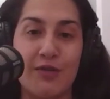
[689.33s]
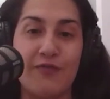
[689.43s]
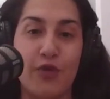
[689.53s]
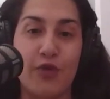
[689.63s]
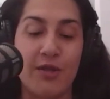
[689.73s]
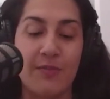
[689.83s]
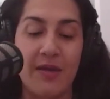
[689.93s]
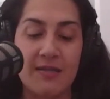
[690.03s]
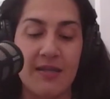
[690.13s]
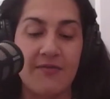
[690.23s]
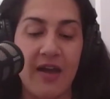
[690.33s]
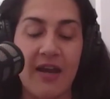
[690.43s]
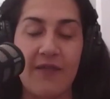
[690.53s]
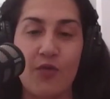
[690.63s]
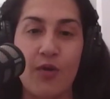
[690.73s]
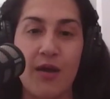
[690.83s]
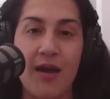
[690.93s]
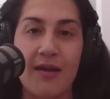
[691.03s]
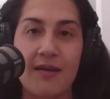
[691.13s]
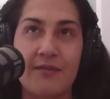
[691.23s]
unfortunately, because they've had everyone
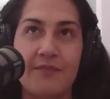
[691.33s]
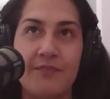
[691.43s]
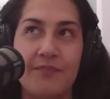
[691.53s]
kind of